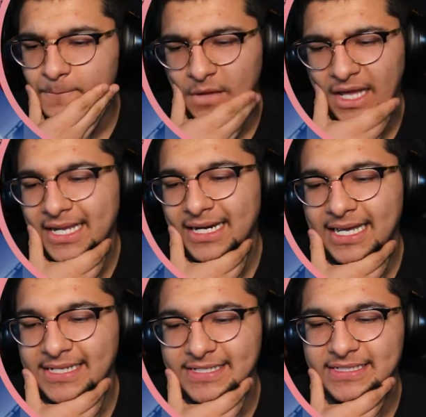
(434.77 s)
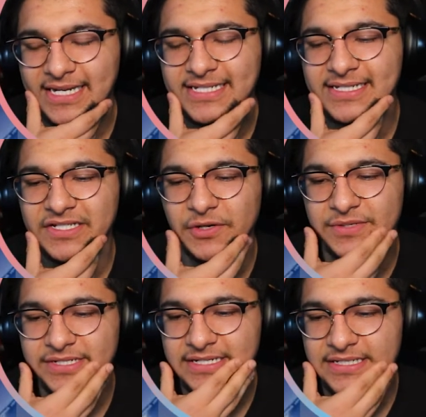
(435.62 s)
And then Laces is
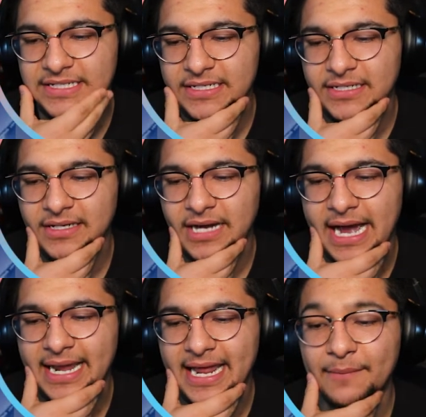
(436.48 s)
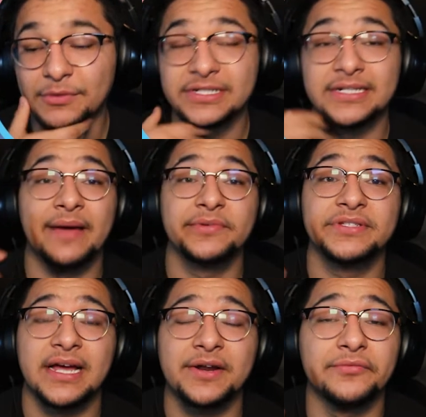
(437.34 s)
always easy, and Hamilton
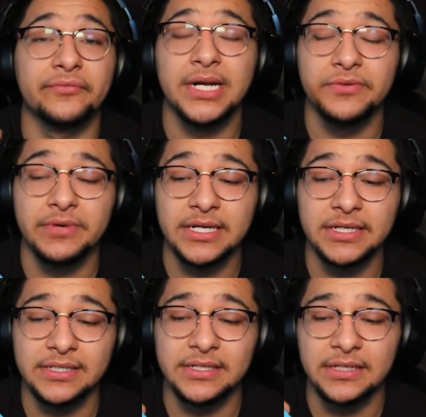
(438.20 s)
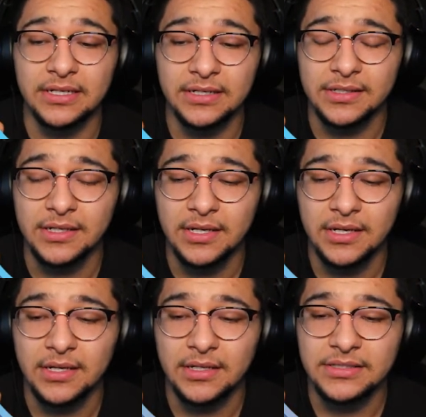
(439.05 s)
had a really good
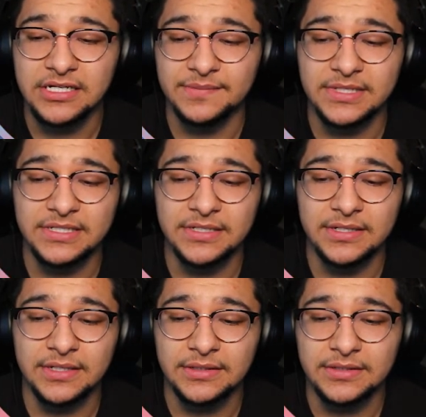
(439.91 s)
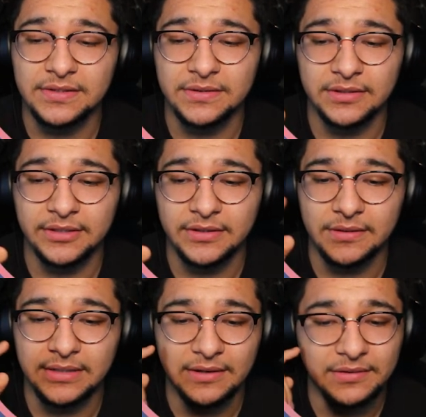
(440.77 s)
team this year. So
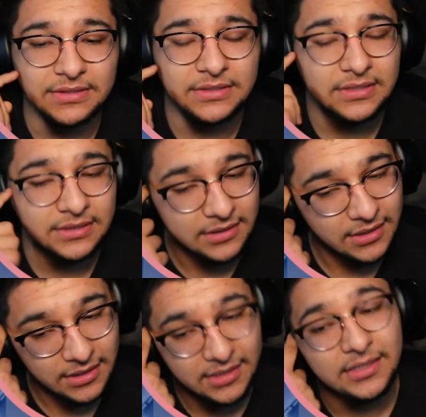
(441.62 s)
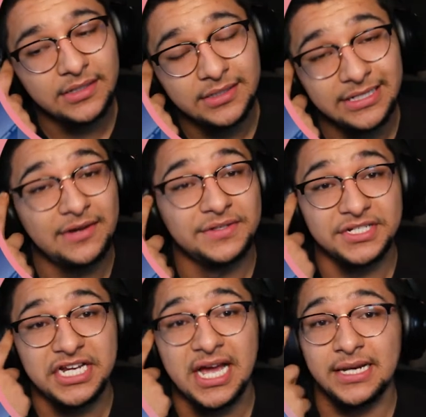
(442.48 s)
that was a
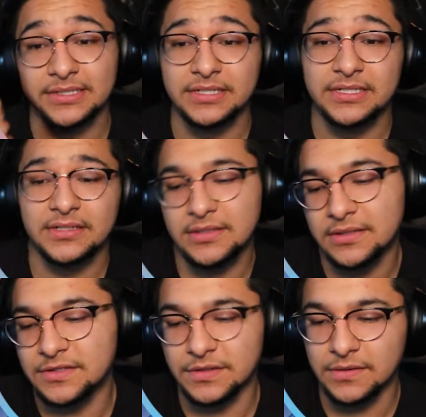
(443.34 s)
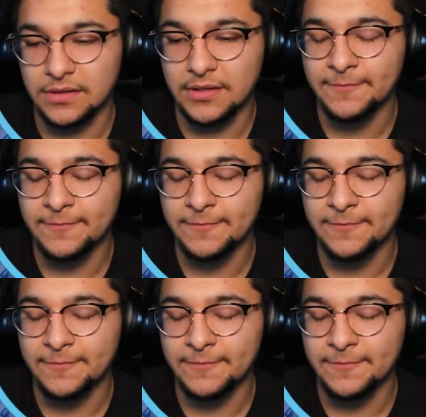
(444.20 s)
challenge. So